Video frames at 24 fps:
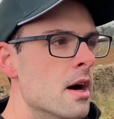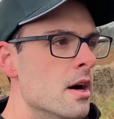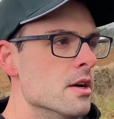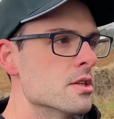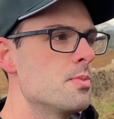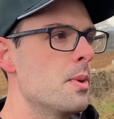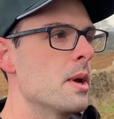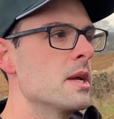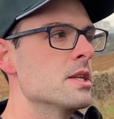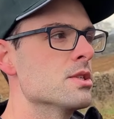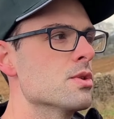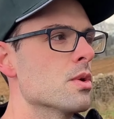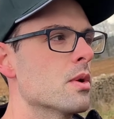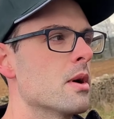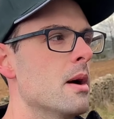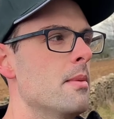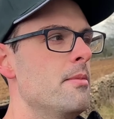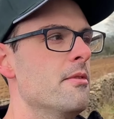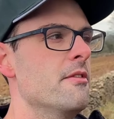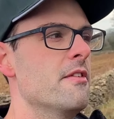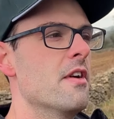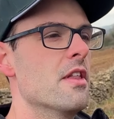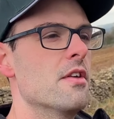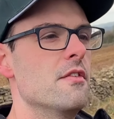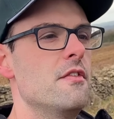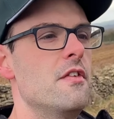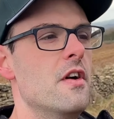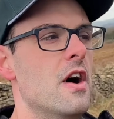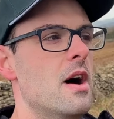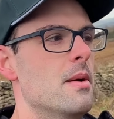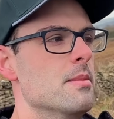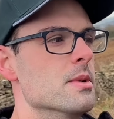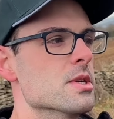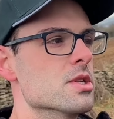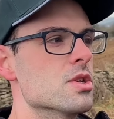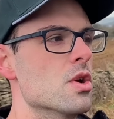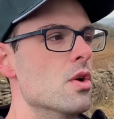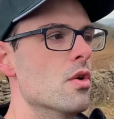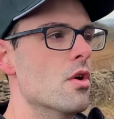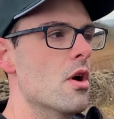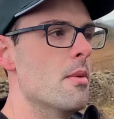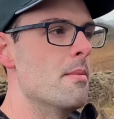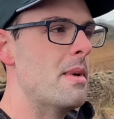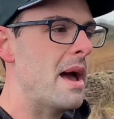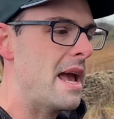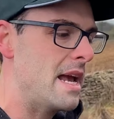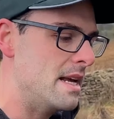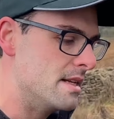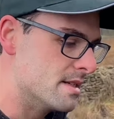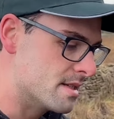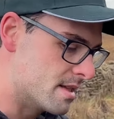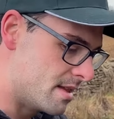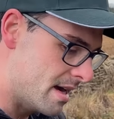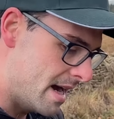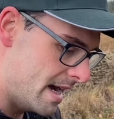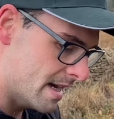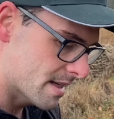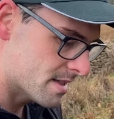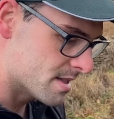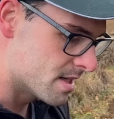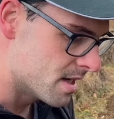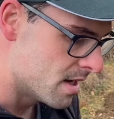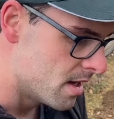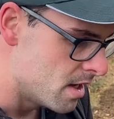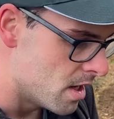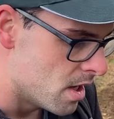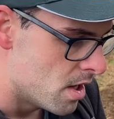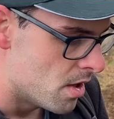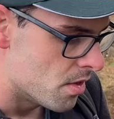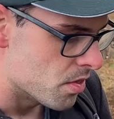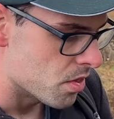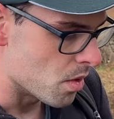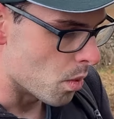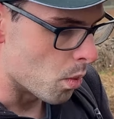was speaking to a couple of other farmers who are amazed that the